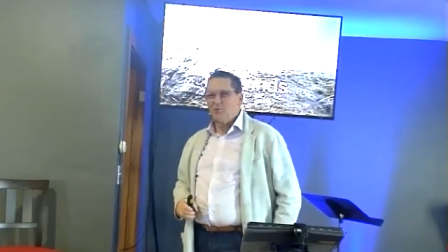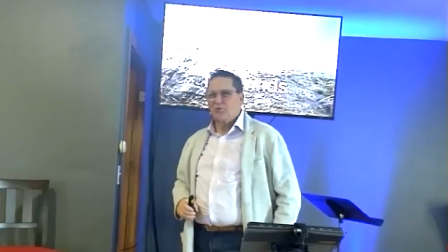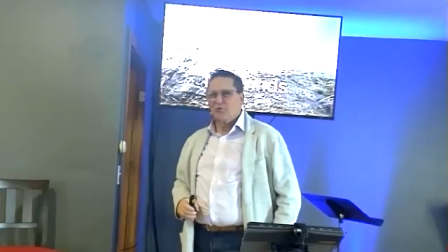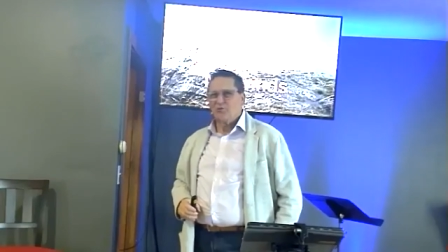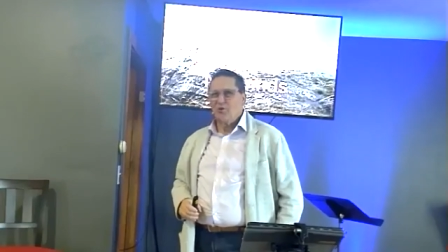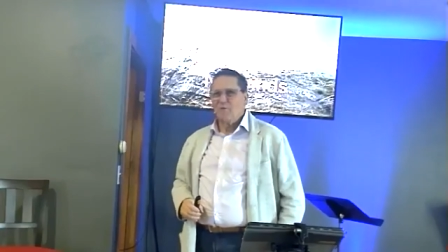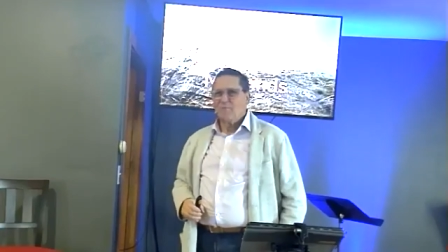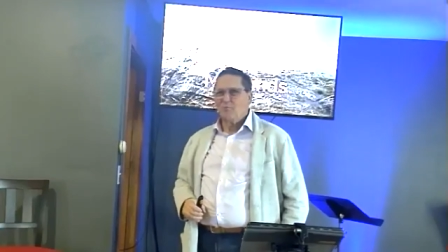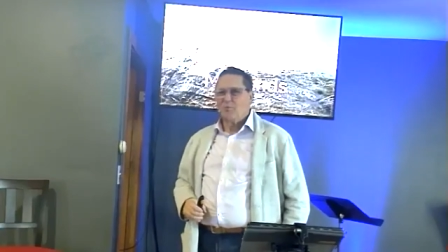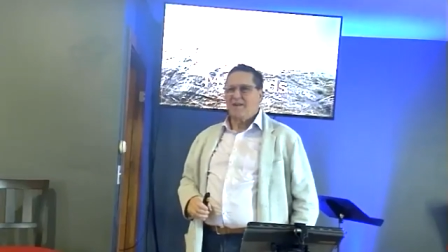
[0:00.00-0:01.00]
it was
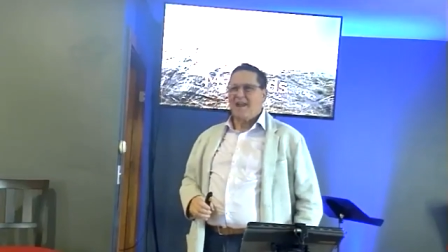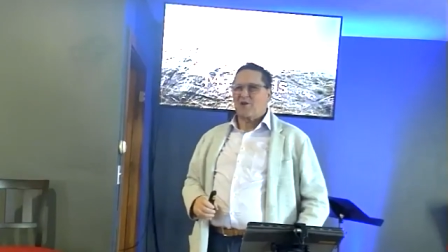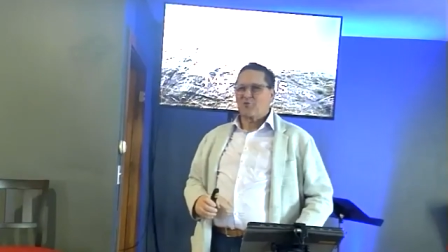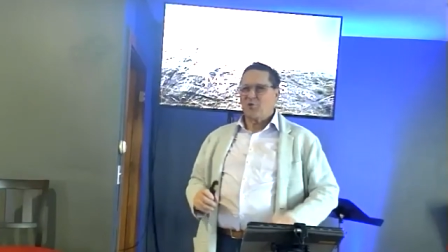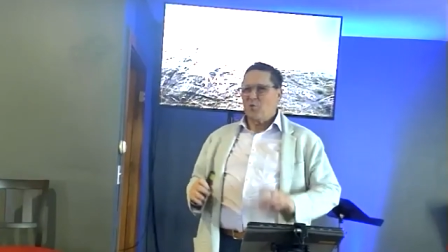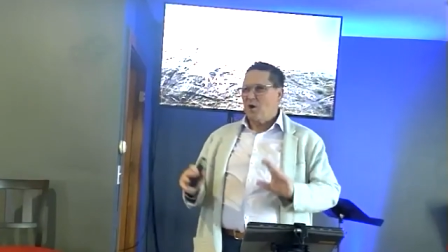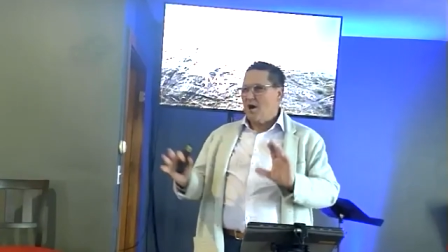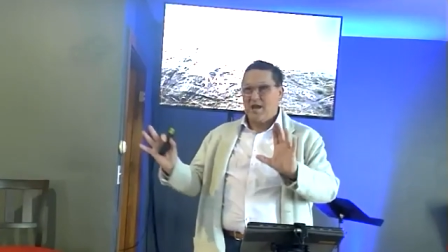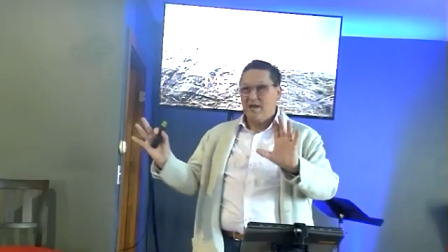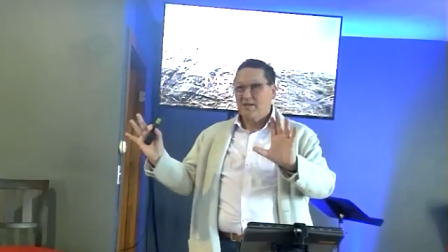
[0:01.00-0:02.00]
assumed we have a natural
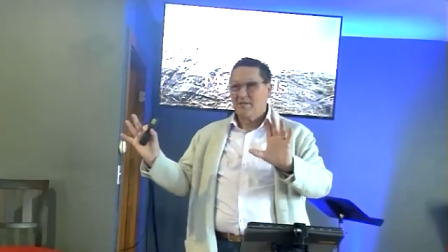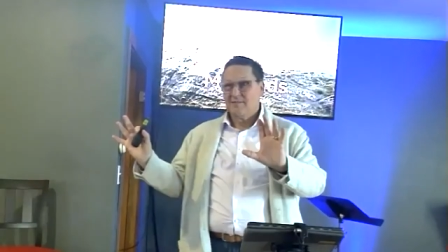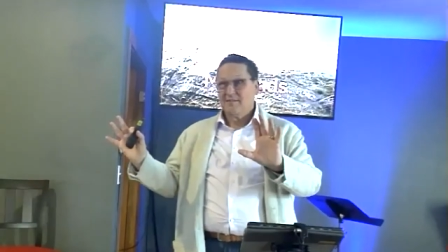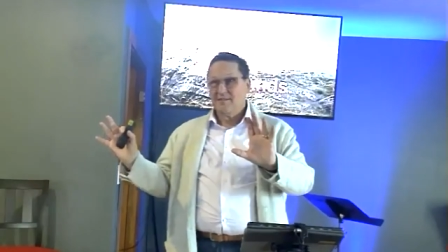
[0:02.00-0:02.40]
what?